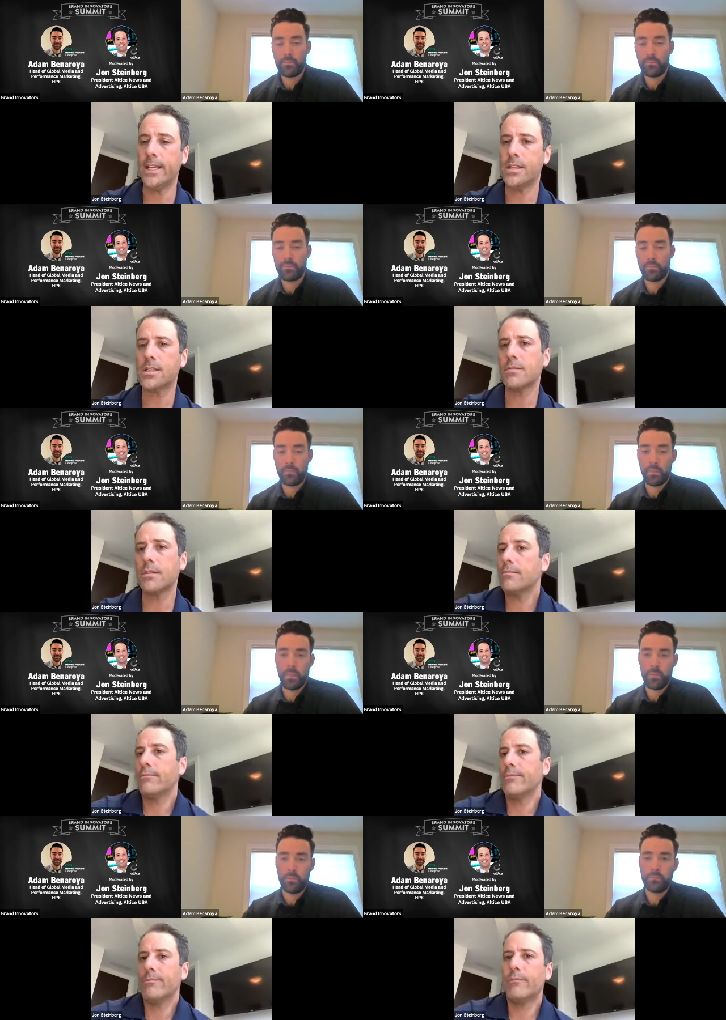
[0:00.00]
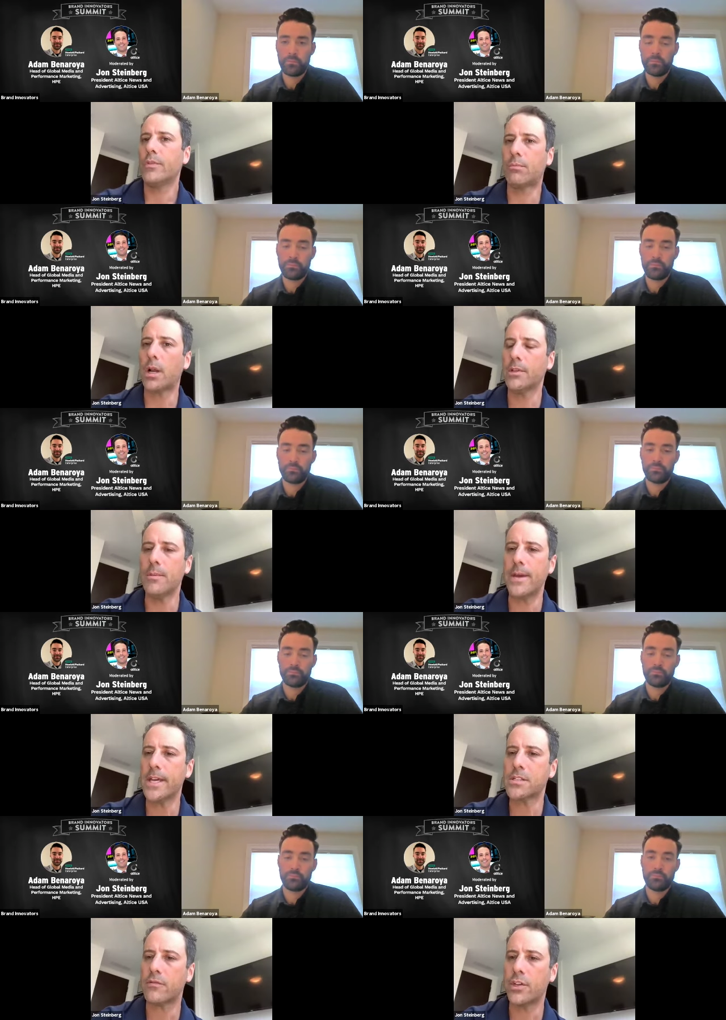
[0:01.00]
Speaker 1: is probably the
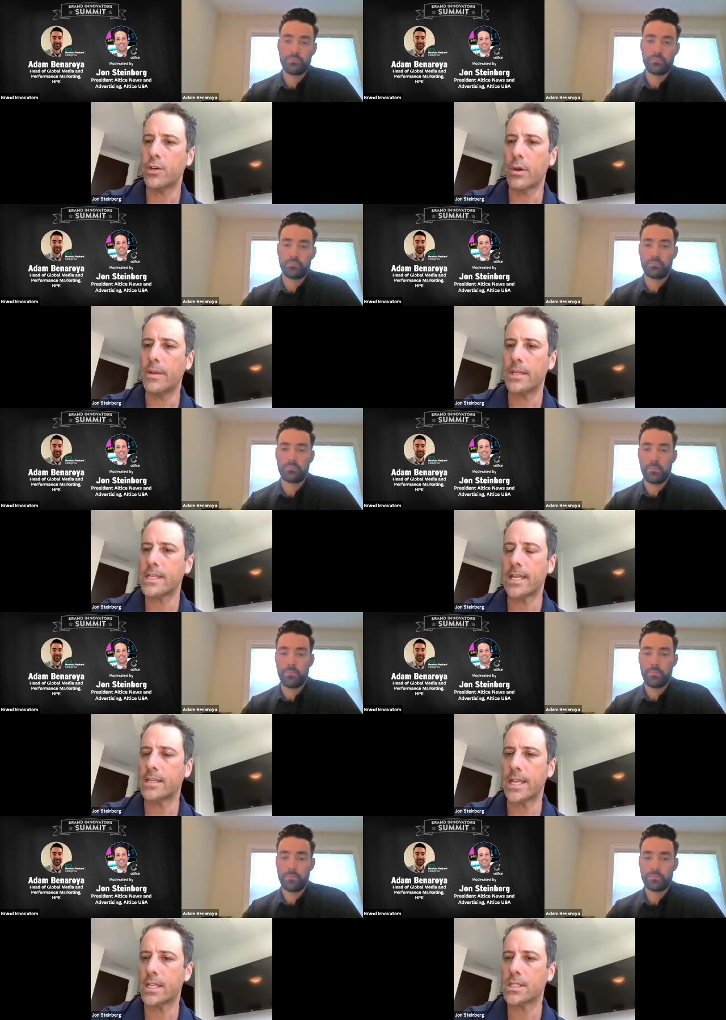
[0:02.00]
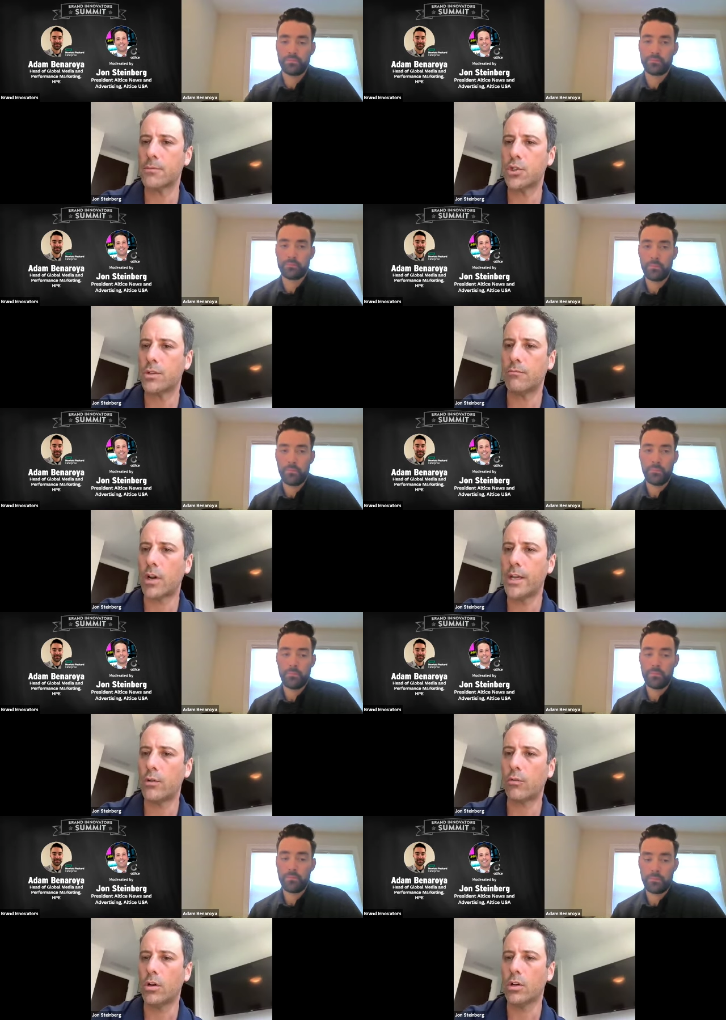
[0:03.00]
best for you. I mean, is that is that assumption right
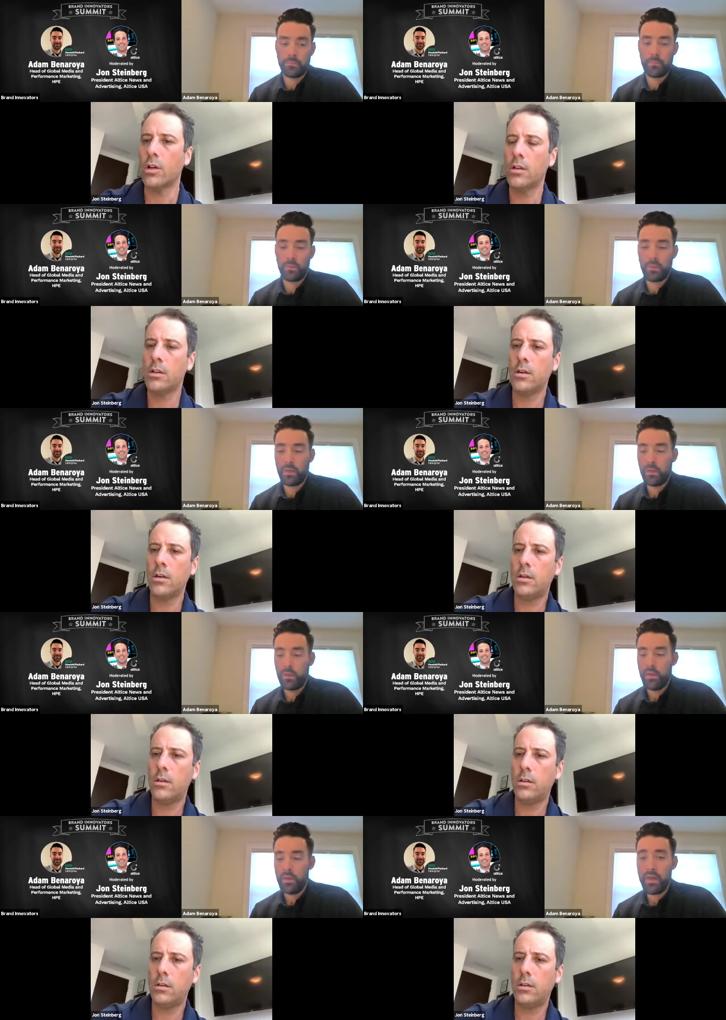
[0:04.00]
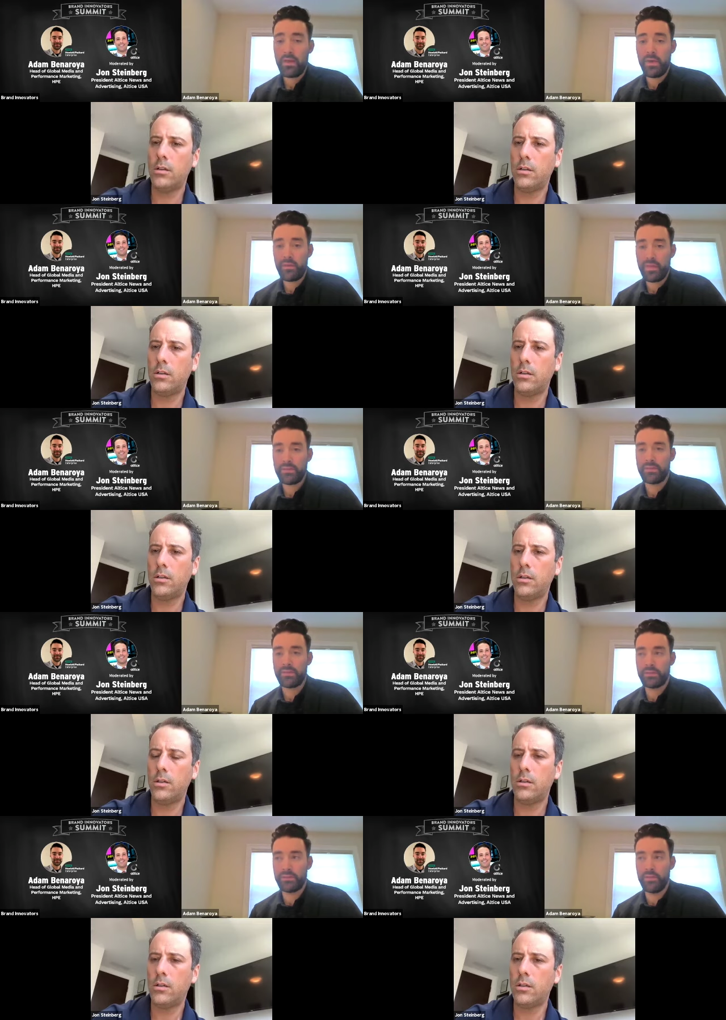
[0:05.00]
or wrong? Yeah, that
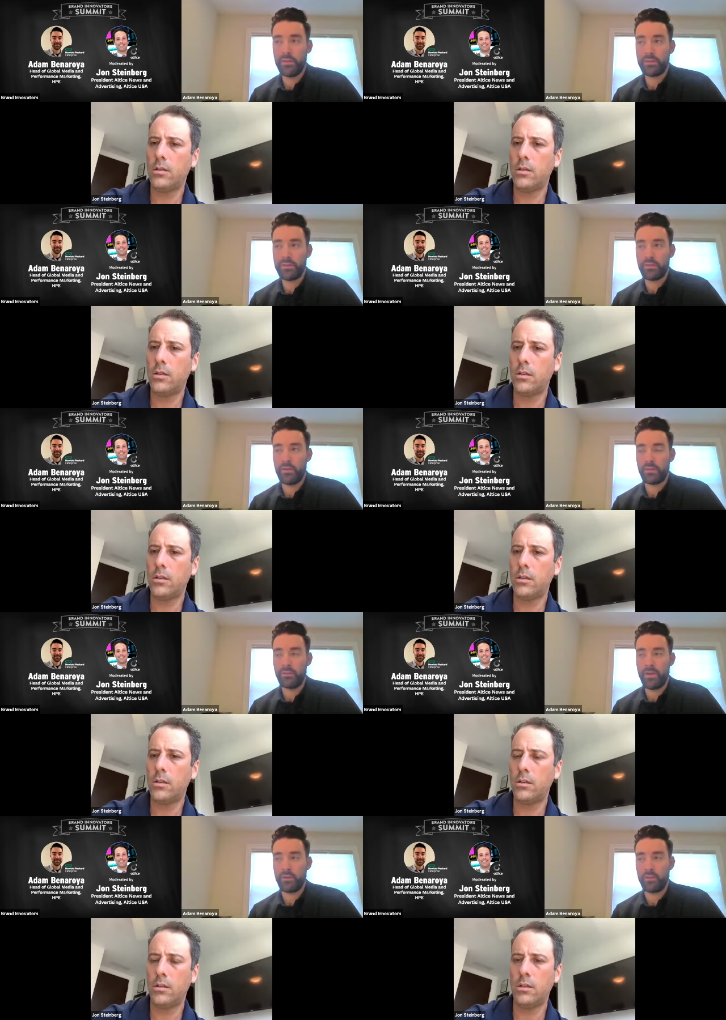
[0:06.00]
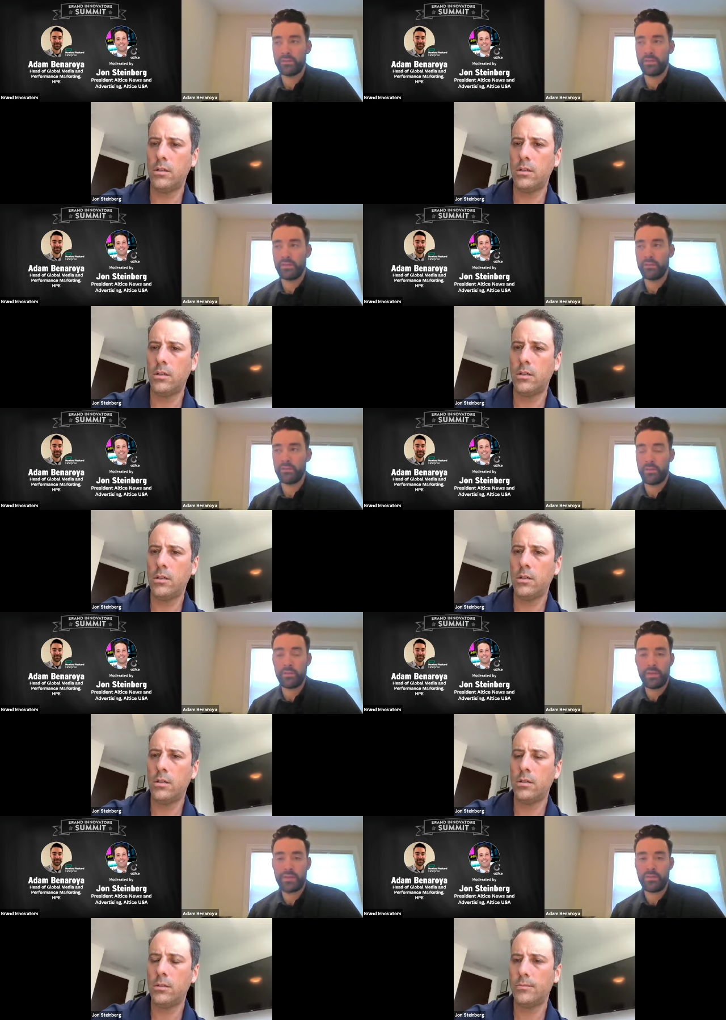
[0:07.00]
that's
Speaker 2: you know, it's certainly fair. LinkedIn
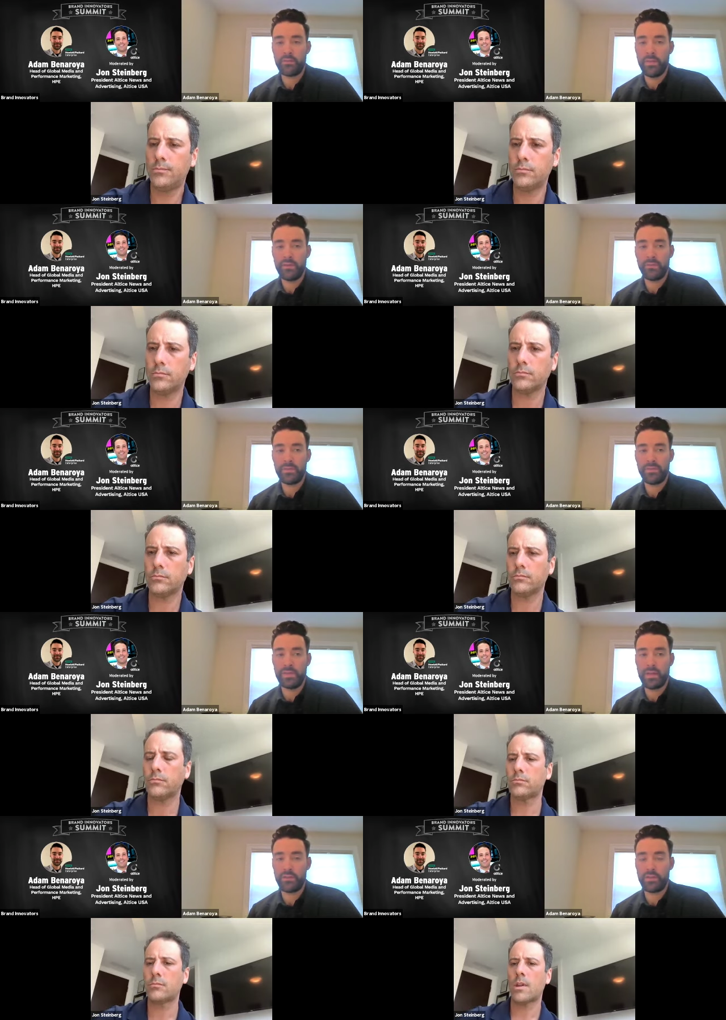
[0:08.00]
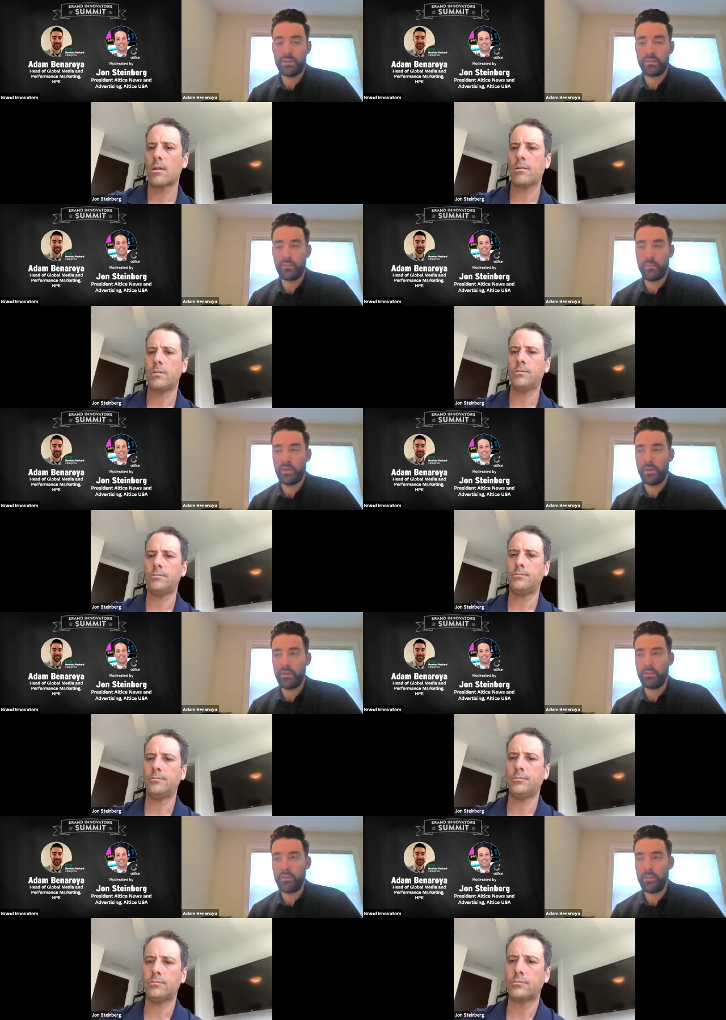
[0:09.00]
certainly has some benefits, not just from
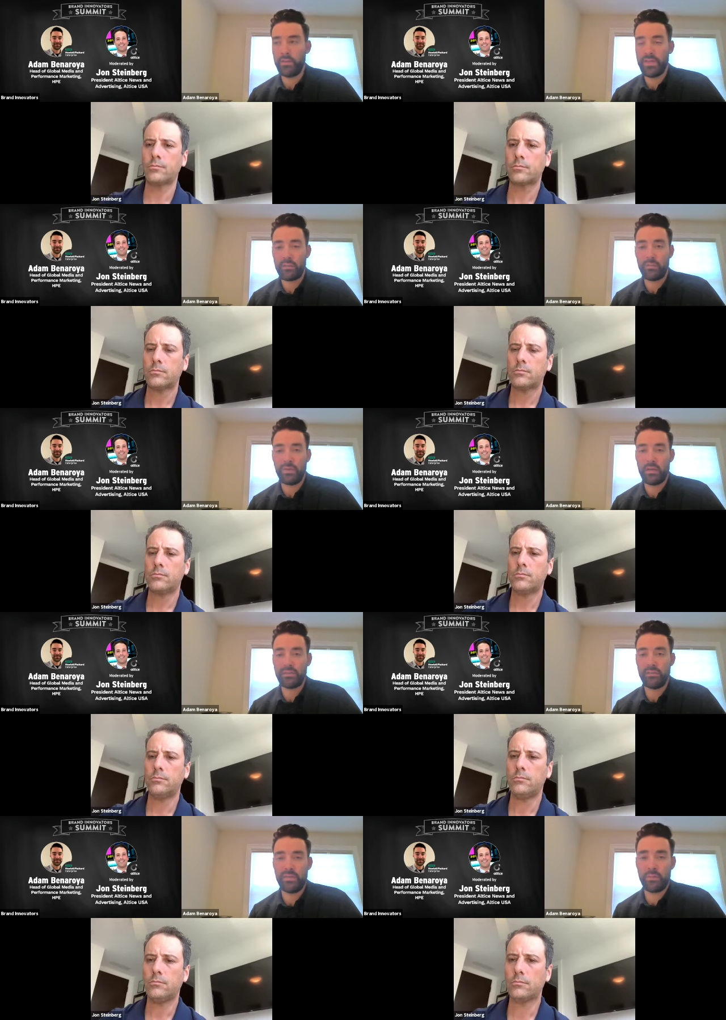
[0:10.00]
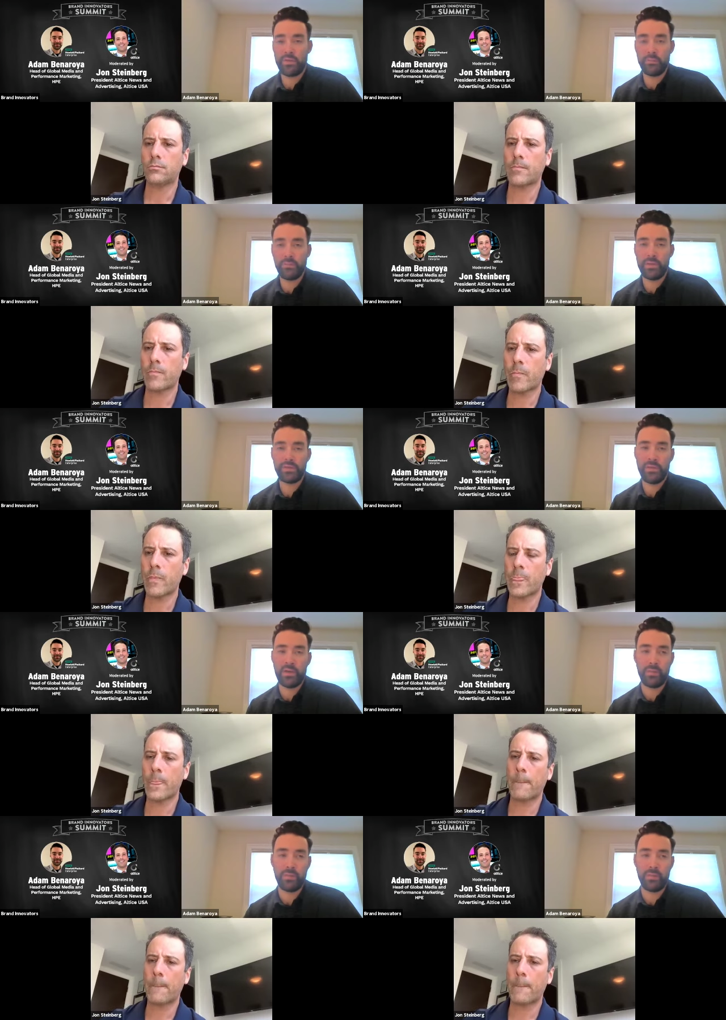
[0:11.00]
a you know the type of content that we can place there,